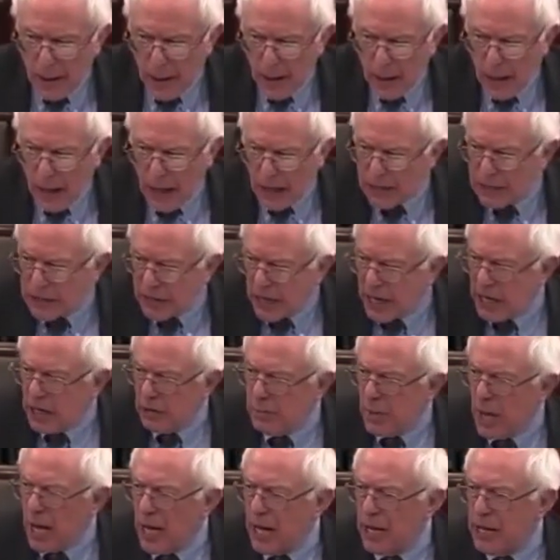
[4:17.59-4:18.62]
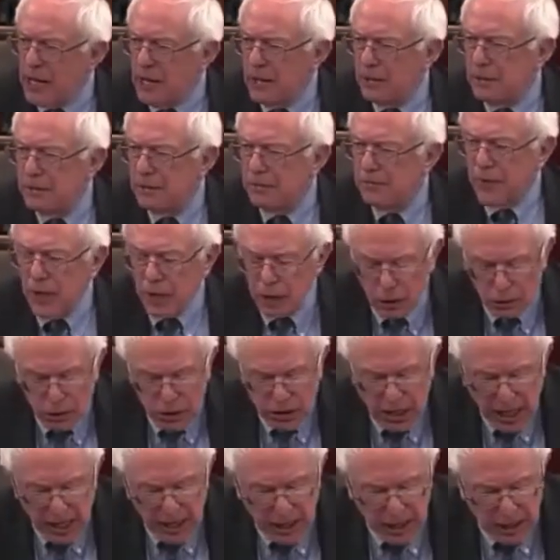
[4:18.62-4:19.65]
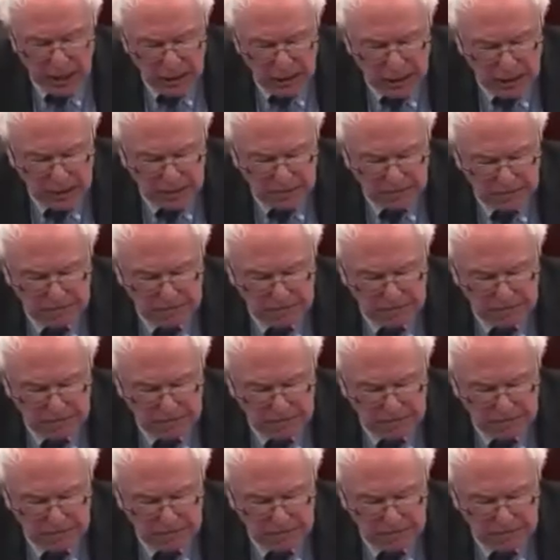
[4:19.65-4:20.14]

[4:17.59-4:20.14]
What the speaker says: I say to my fellow senators,